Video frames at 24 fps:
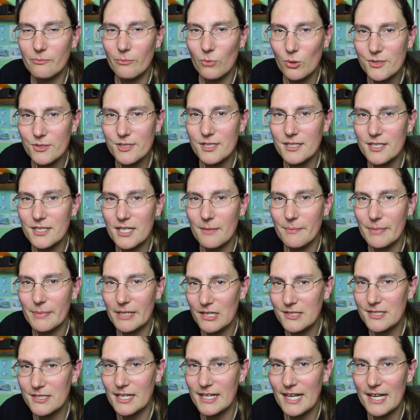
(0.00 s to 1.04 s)
Most of the time,
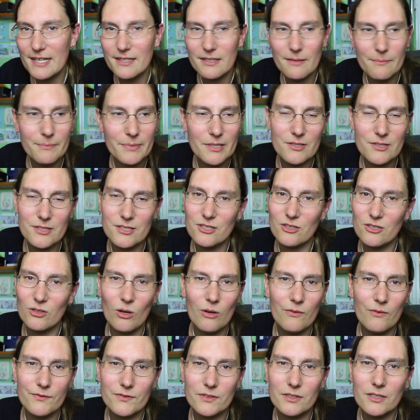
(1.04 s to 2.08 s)
because I get abused so
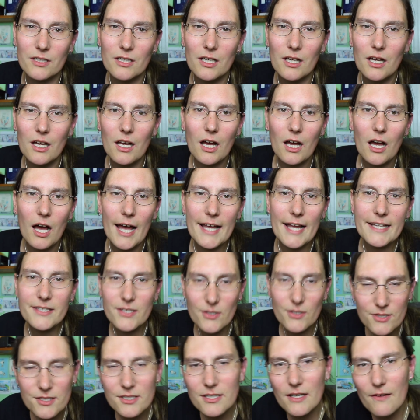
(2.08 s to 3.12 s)
often, it
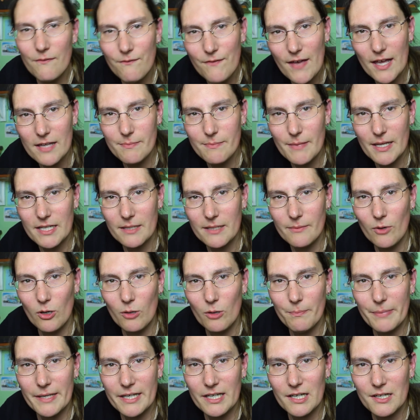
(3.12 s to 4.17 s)
doesn't affect me
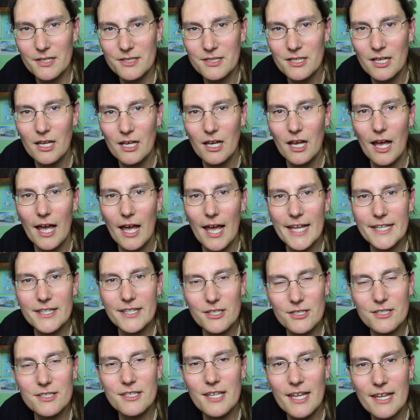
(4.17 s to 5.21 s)
anymore because it
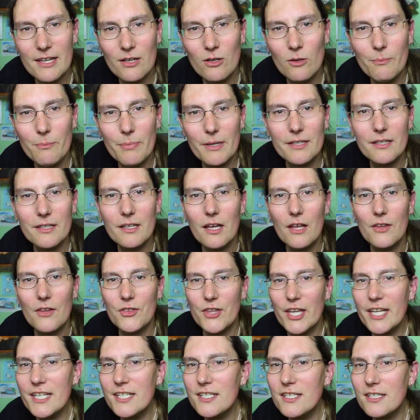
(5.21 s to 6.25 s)
doesn't hit on. But
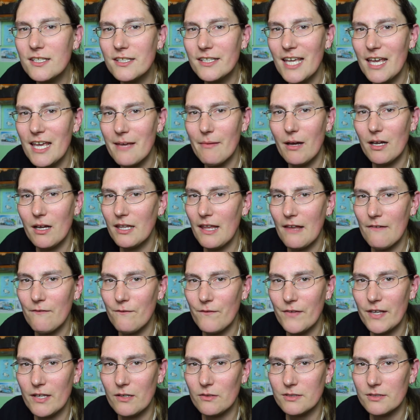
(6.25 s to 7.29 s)
this came out of left
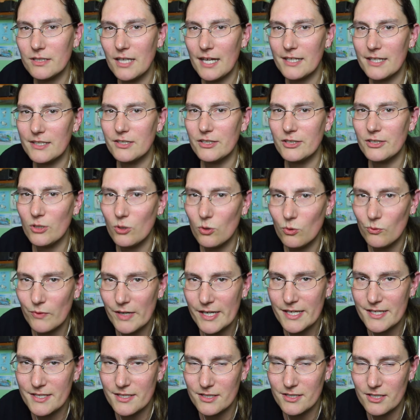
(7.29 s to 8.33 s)
field and I had no
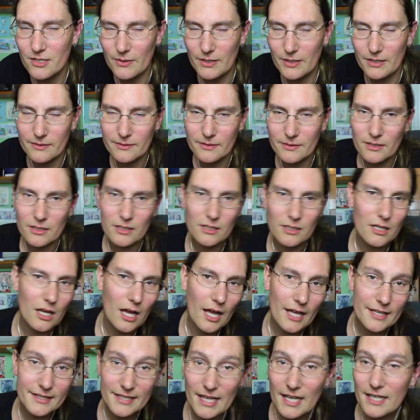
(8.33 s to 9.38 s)
reason to it.
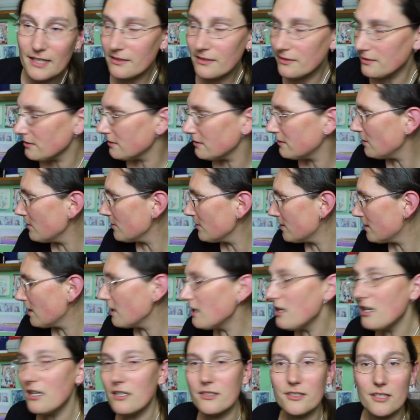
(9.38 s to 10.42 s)
And that does
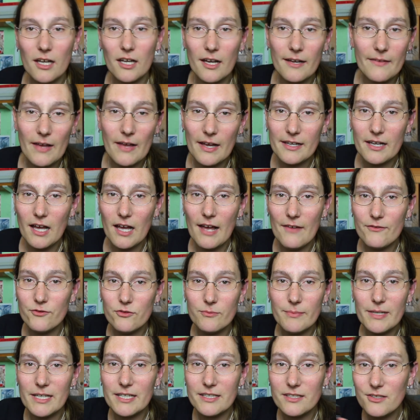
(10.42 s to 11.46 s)
hurt. I have to
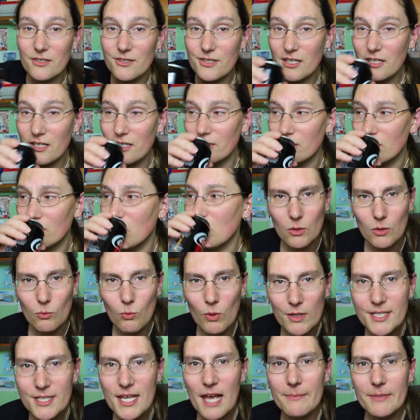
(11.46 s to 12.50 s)
admit, it does hurt.
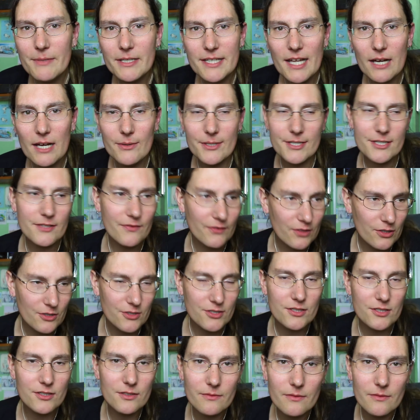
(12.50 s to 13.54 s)
what's happening now is, of
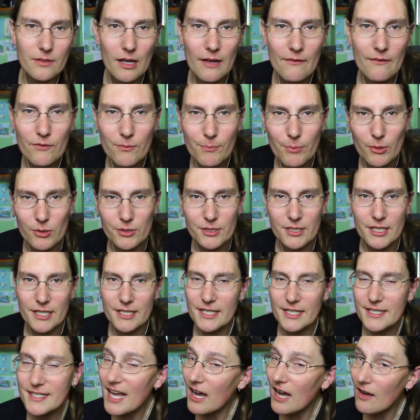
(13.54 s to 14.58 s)
course, I've reported
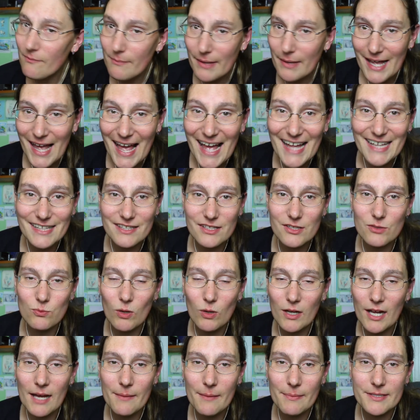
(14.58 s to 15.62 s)
it. It's out of my hands.
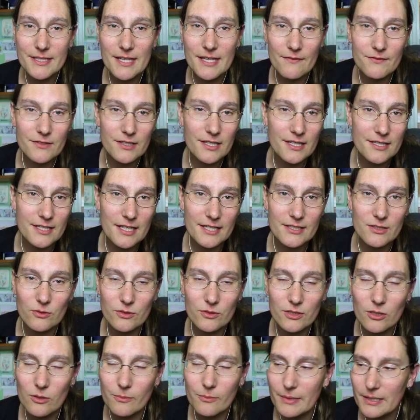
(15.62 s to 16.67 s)
What happens after this, I
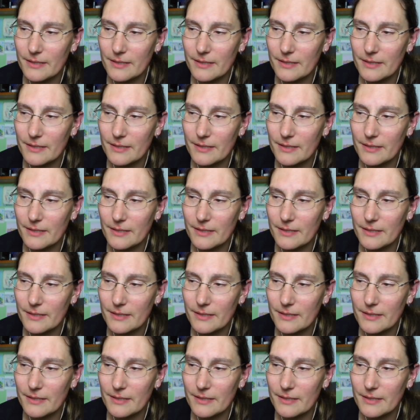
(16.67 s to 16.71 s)
don't know.